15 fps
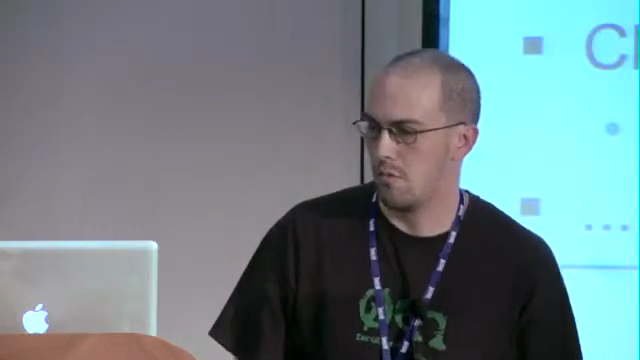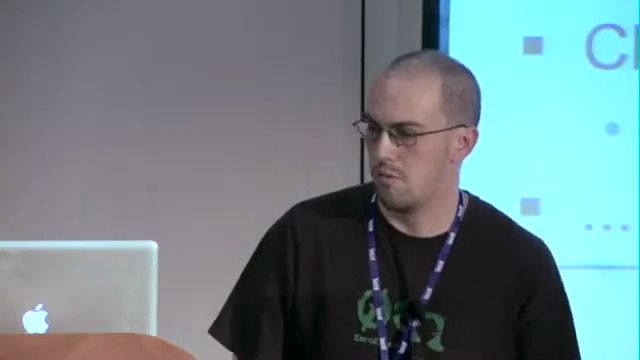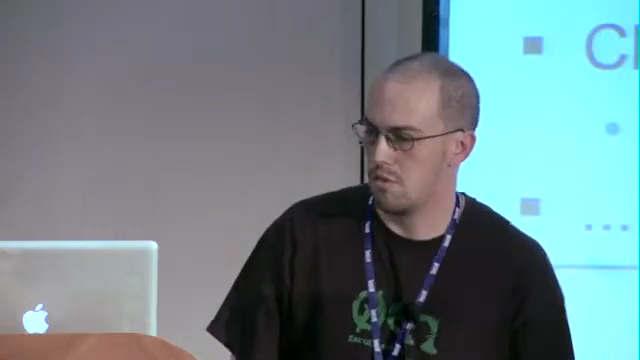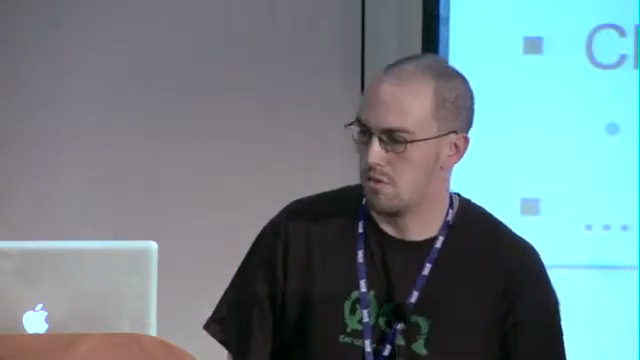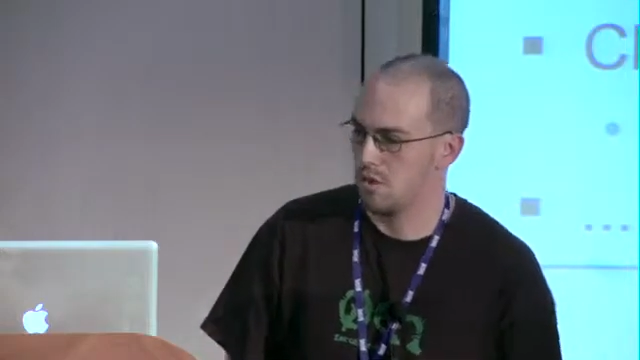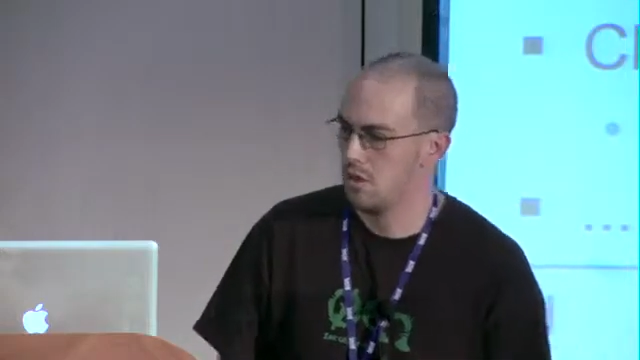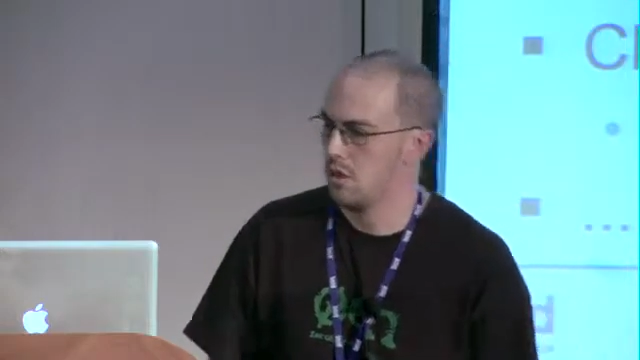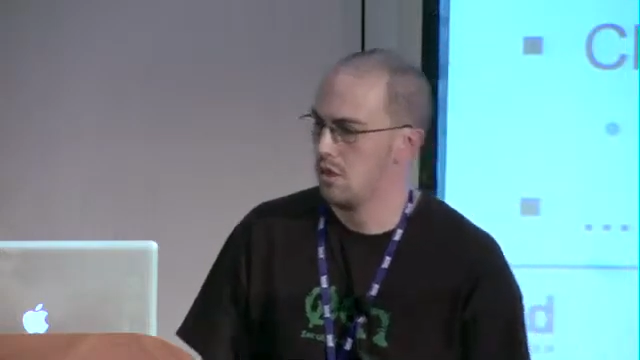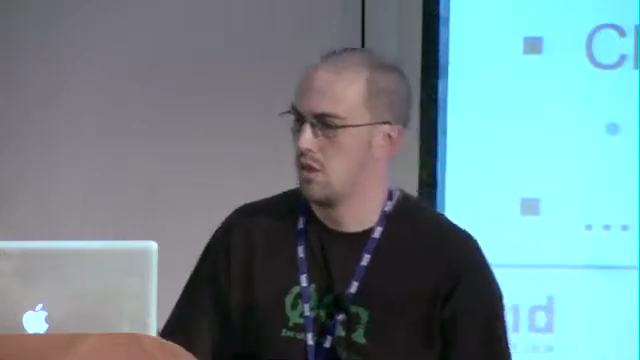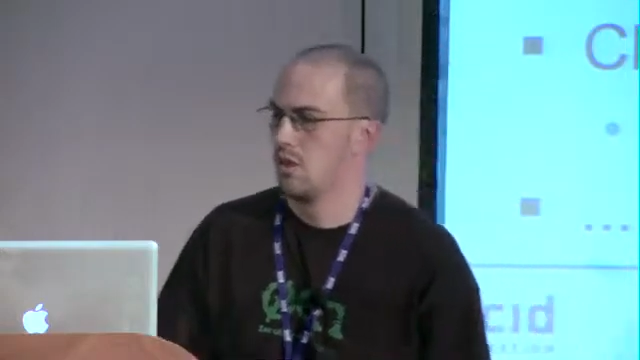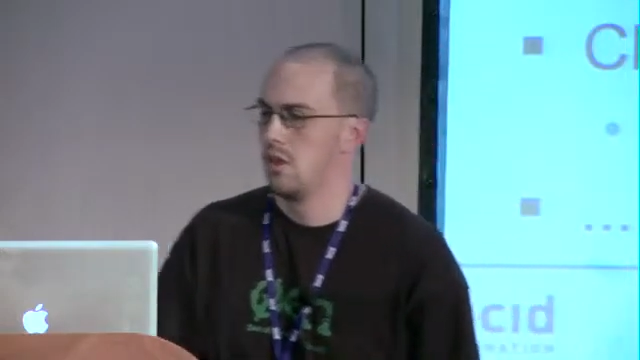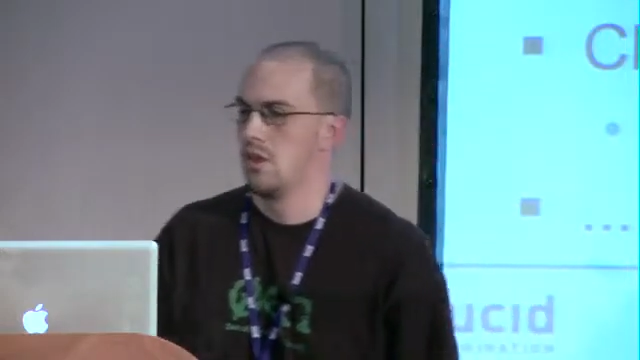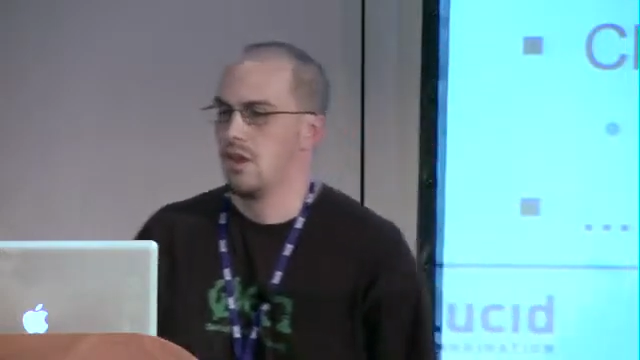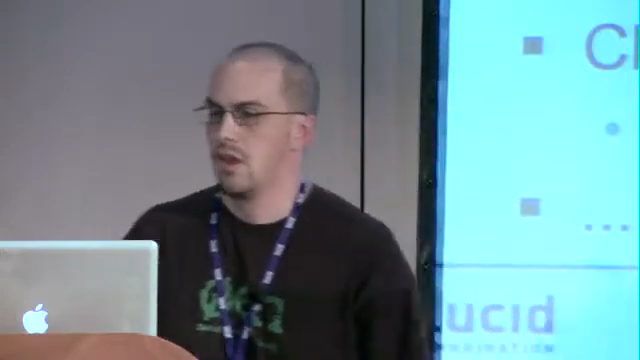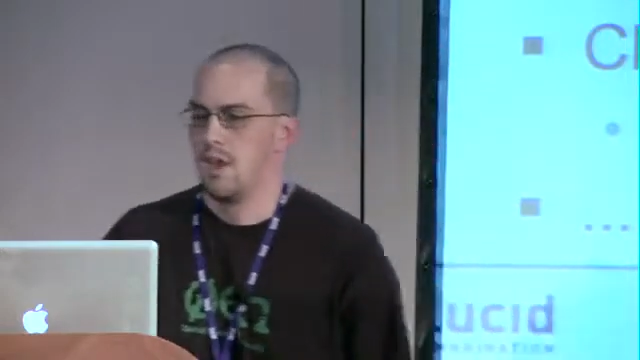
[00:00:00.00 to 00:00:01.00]
obviously.
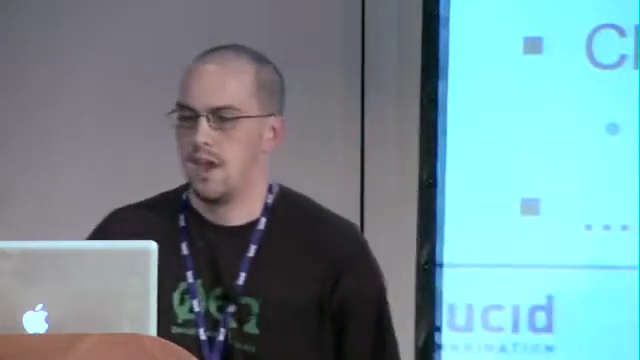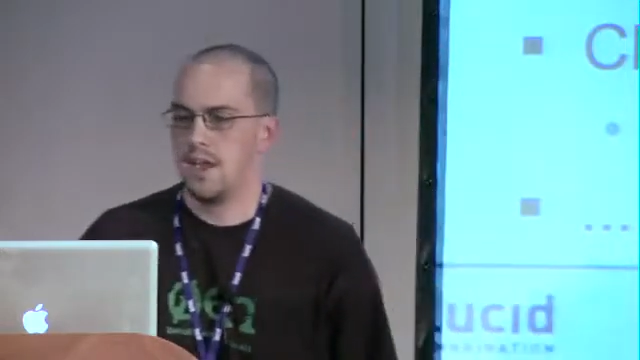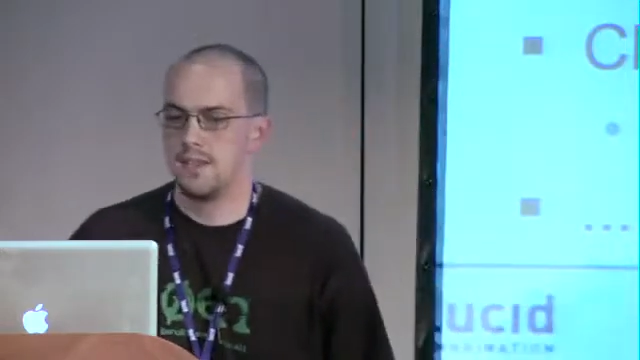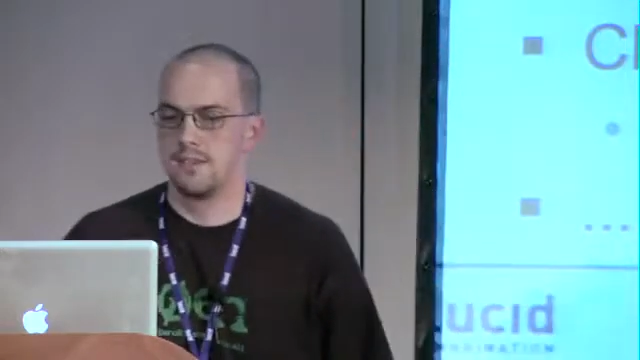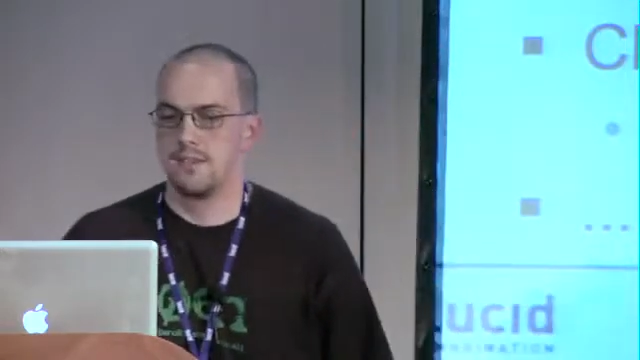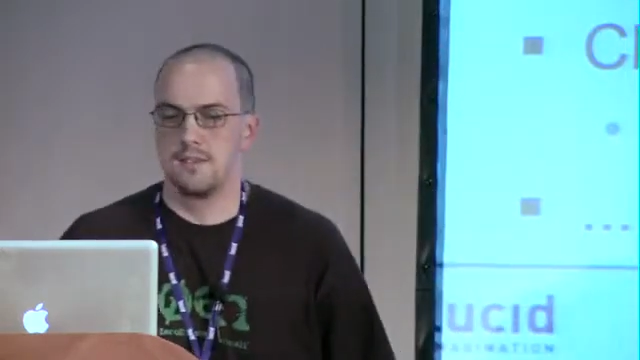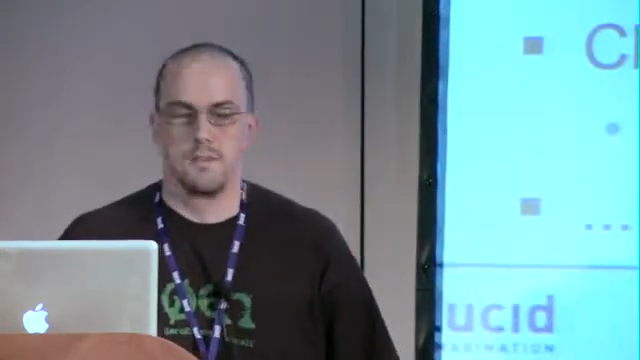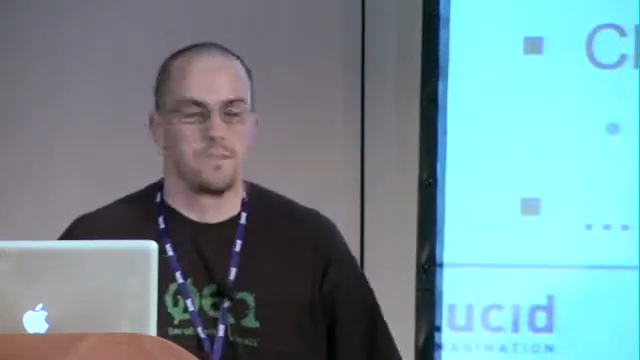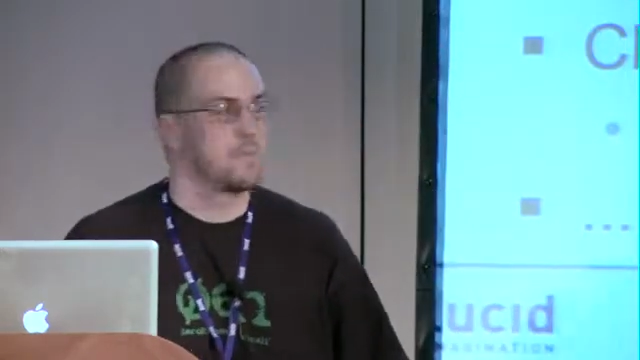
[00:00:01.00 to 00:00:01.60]
And